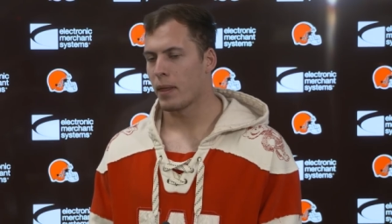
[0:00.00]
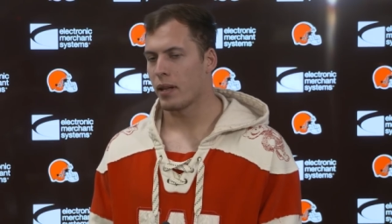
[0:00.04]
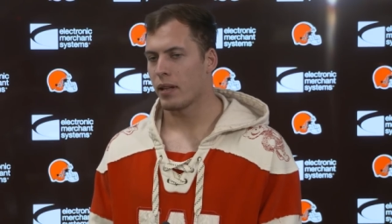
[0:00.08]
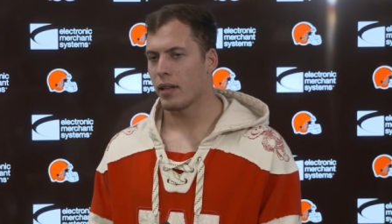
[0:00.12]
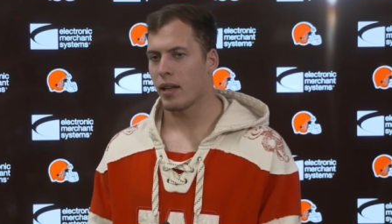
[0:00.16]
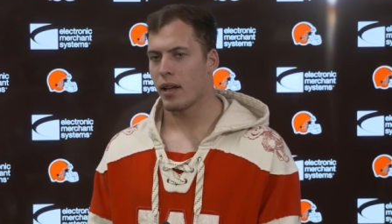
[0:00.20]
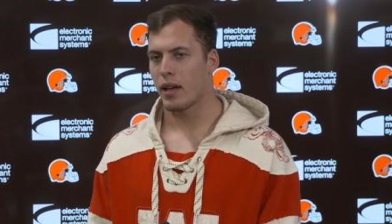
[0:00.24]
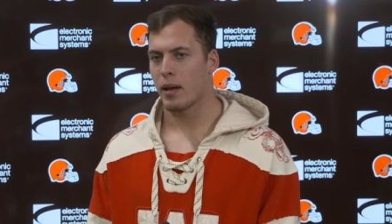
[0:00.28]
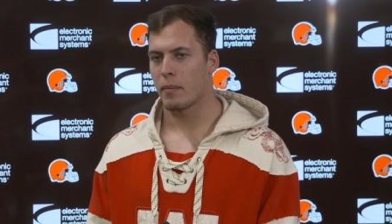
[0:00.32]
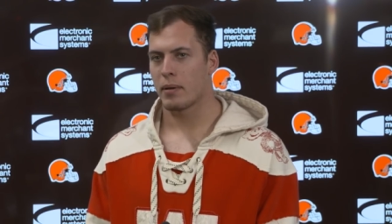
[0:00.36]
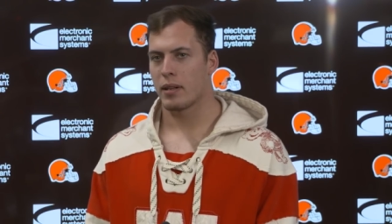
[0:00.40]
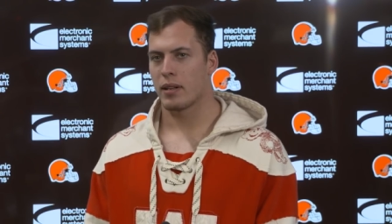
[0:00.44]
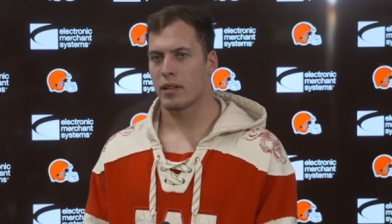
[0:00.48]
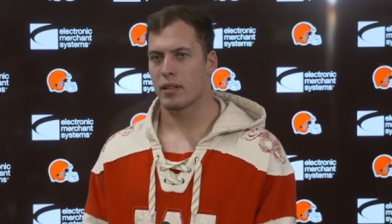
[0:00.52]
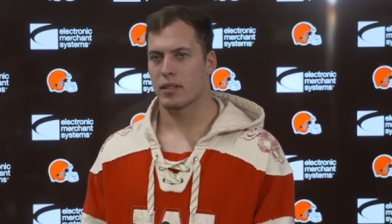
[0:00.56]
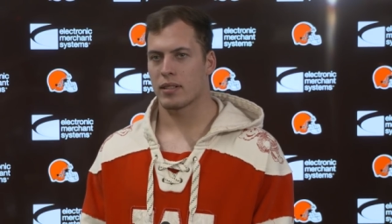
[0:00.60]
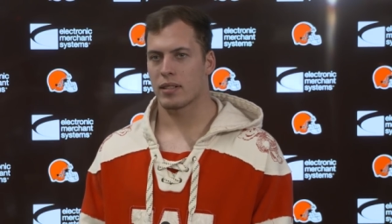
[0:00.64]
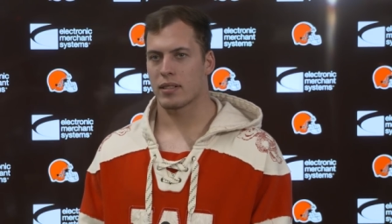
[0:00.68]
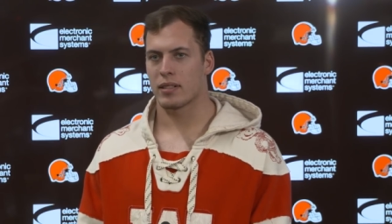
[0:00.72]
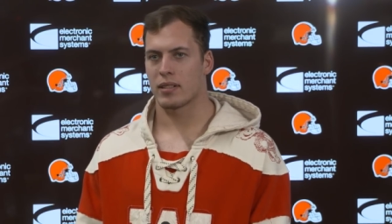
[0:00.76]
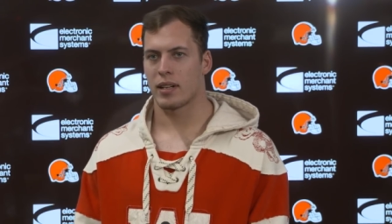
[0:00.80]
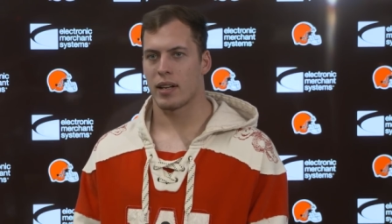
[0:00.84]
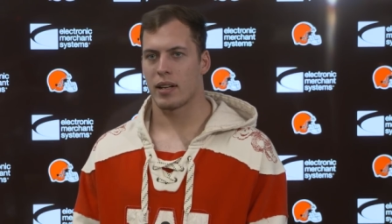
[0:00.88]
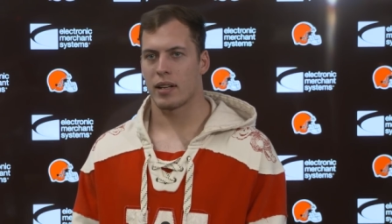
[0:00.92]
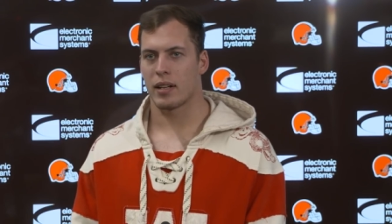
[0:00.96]
Yeah, I mean, it's
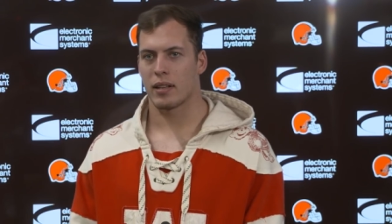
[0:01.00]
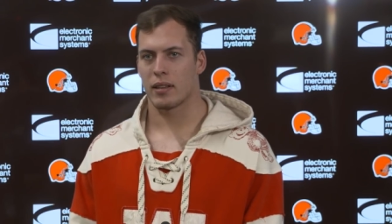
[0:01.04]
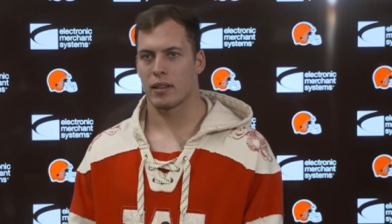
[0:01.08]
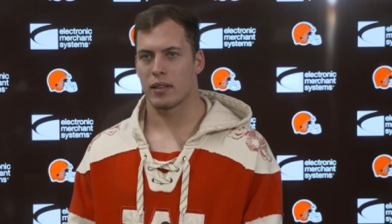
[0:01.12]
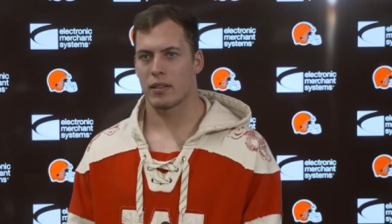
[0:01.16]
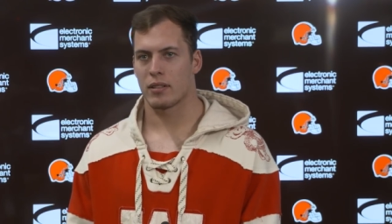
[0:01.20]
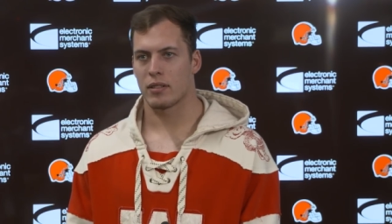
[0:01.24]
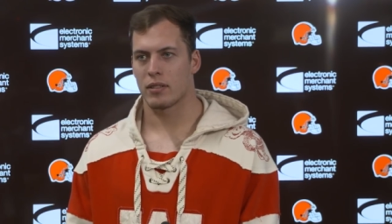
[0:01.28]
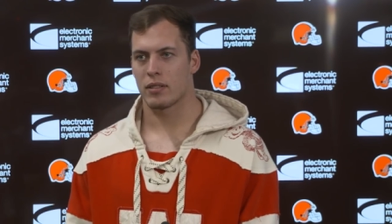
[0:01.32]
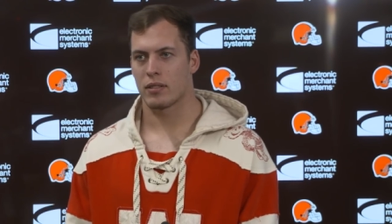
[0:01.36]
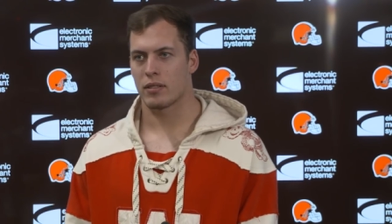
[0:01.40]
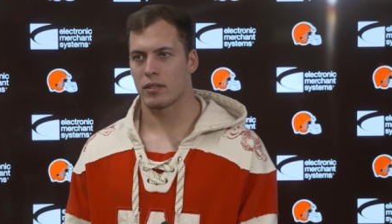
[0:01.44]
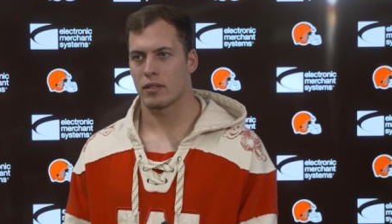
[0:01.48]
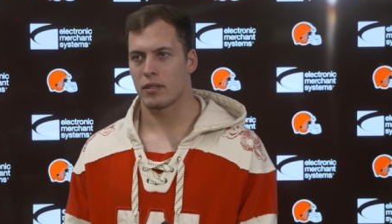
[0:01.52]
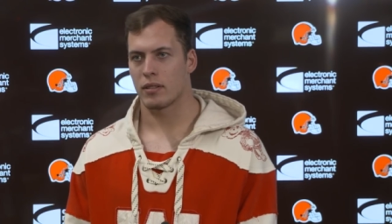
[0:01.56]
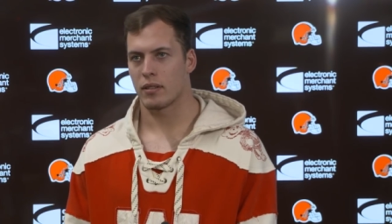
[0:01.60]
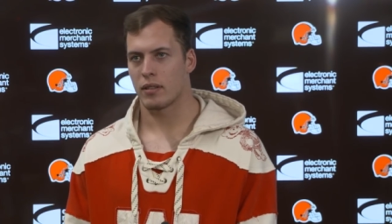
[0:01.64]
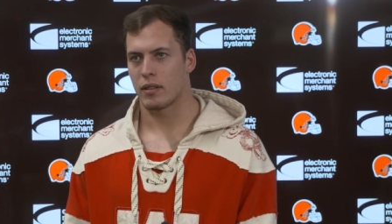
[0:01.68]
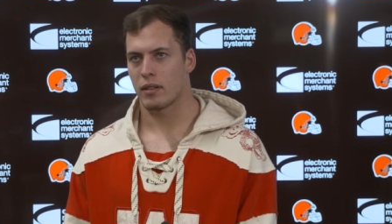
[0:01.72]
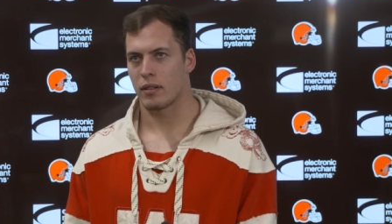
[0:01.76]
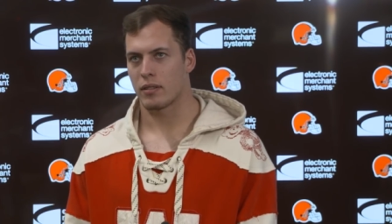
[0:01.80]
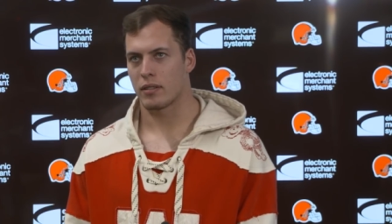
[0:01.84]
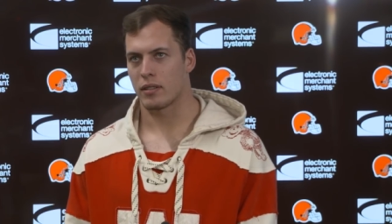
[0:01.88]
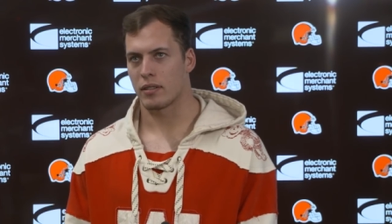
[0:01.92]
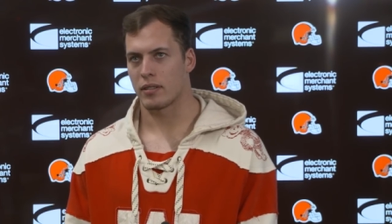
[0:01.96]
exciting. It's
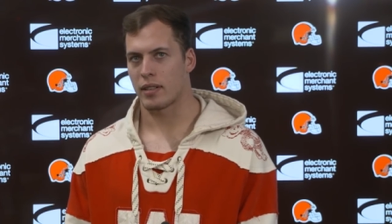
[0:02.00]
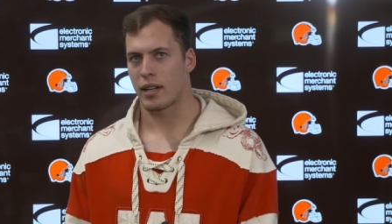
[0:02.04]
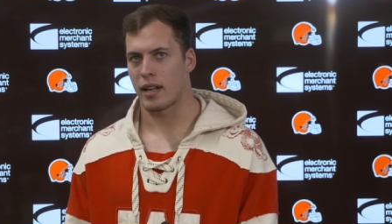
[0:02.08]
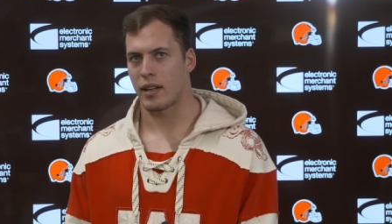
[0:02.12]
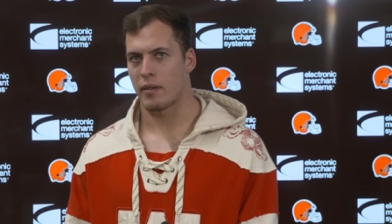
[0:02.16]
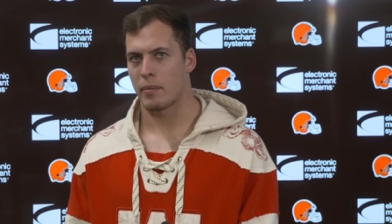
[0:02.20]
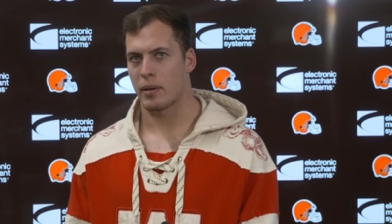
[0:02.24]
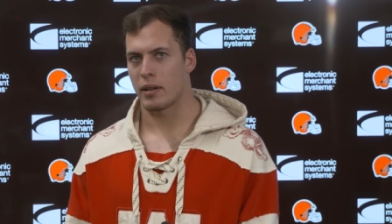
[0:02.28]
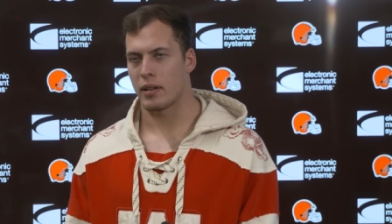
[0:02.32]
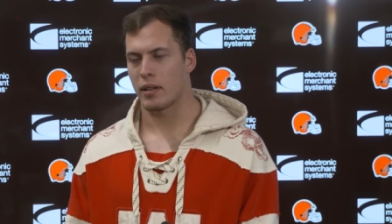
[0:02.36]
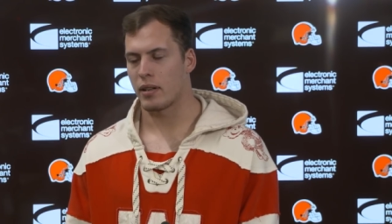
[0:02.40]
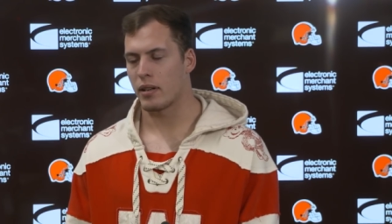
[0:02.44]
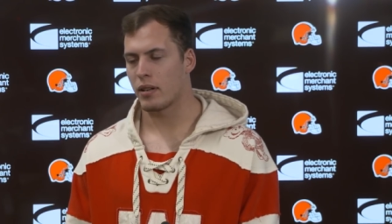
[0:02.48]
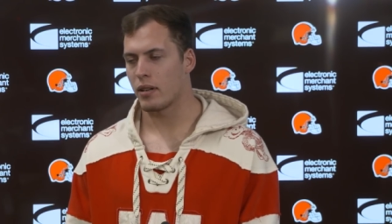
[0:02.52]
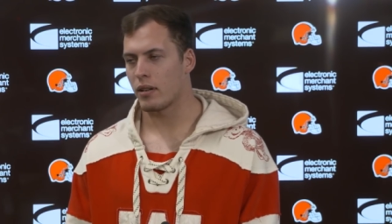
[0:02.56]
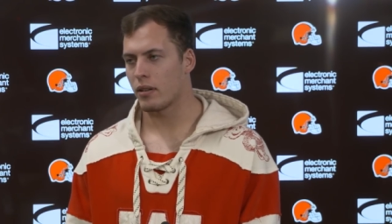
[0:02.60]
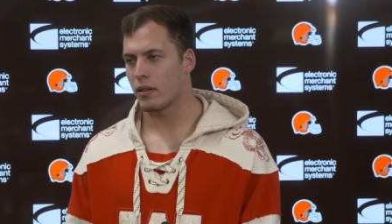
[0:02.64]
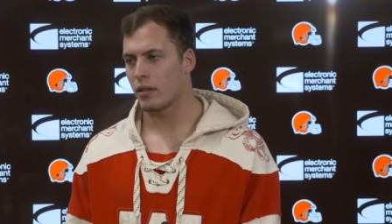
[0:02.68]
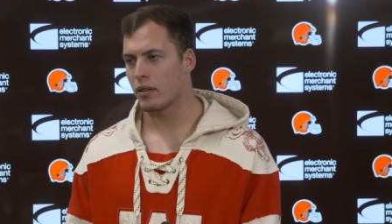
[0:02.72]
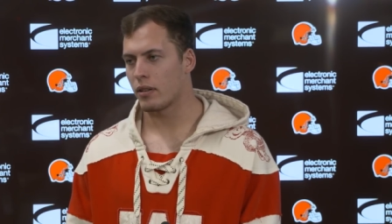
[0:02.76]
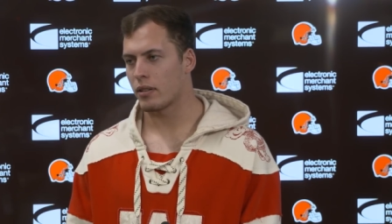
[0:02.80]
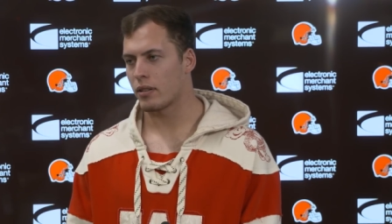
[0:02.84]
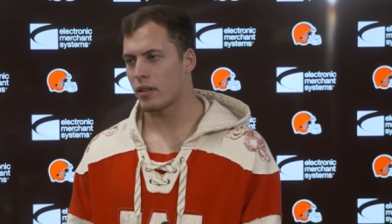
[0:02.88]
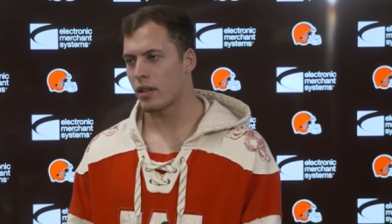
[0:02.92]
since I've been here,